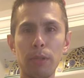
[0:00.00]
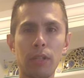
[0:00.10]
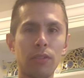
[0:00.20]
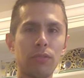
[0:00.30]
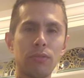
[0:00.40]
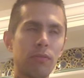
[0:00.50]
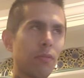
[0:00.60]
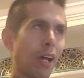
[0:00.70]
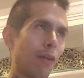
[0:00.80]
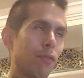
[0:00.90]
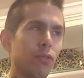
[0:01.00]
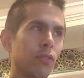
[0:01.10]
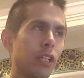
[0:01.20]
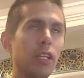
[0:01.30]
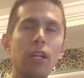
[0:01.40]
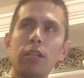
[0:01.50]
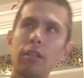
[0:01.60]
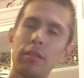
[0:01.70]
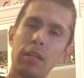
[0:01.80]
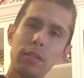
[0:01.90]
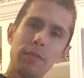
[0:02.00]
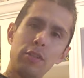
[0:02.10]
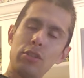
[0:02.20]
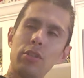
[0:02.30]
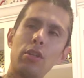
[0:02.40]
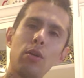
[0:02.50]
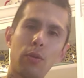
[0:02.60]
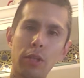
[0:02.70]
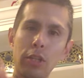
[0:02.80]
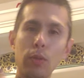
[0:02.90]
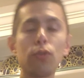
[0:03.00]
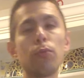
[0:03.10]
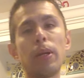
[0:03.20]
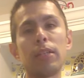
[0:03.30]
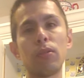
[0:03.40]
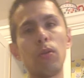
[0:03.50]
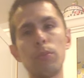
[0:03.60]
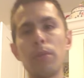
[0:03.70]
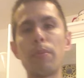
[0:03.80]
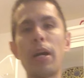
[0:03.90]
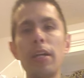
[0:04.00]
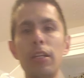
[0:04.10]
Because obviously the television or the YouTube ad told me to buy it,